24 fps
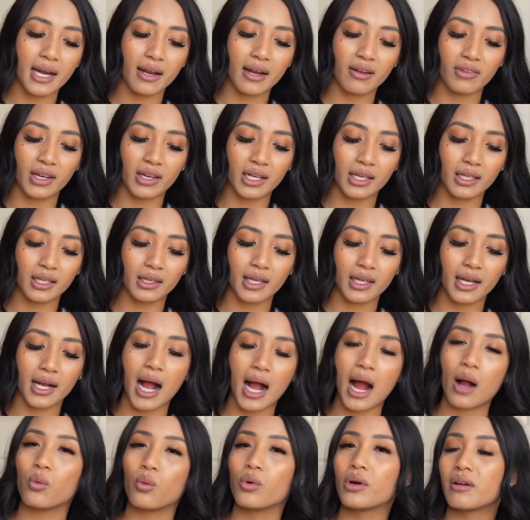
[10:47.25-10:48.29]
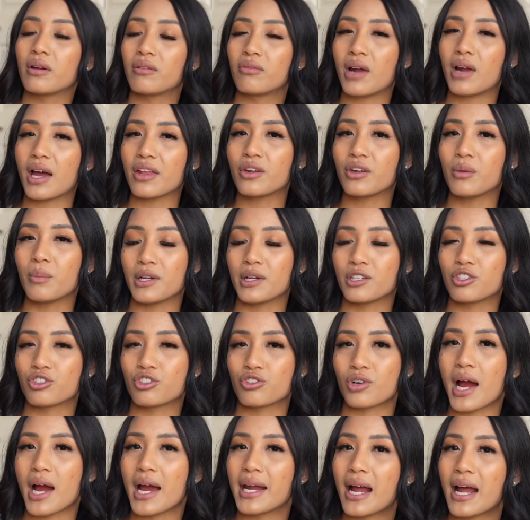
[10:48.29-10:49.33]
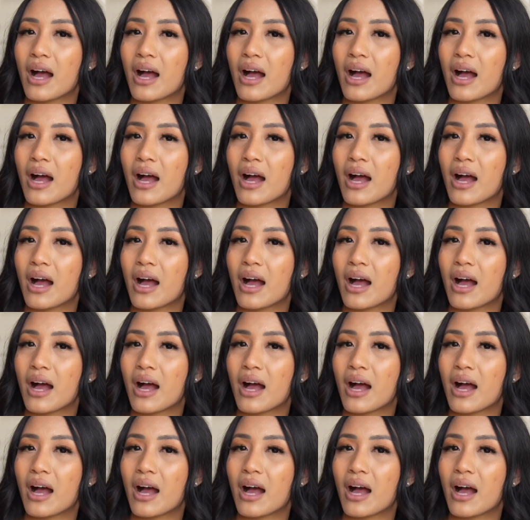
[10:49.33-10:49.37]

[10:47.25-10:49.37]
If anything, I would have rather much tried